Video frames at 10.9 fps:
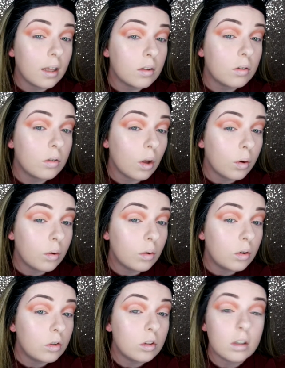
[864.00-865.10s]
It's so
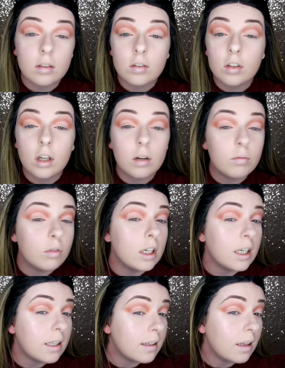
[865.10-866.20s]
gorgeous. You can
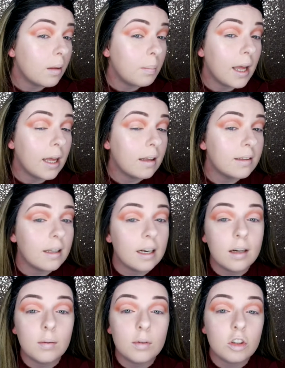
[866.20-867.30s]
really see the pinks in
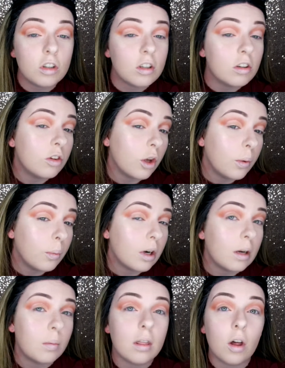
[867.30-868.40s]
it, which looks so
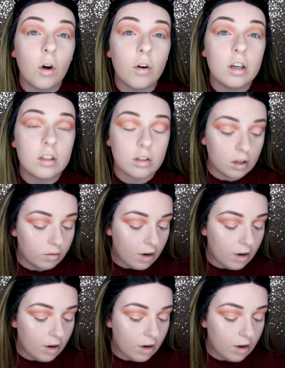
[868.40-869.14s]
pretty with the orange and the